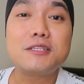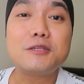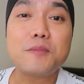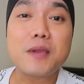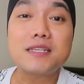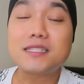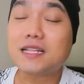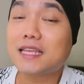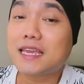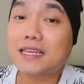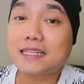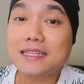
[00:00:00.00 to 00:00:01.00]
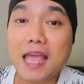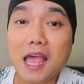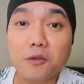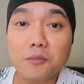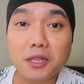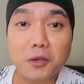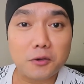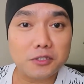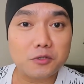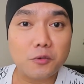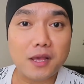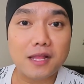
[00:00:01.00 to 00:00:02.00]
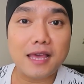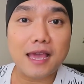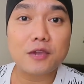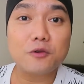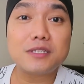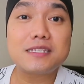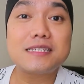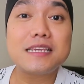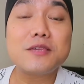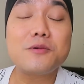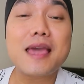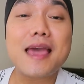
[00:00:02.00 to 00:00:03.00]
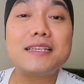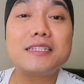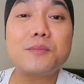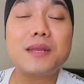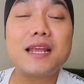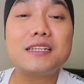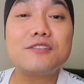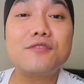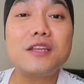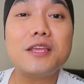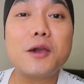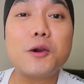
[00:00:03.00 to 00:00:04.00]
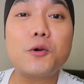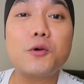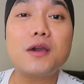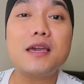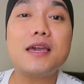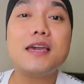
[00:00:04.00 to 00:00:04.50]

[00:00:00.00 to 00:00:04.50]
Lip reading: to paste the link down below as well. I will see you guys in my next video.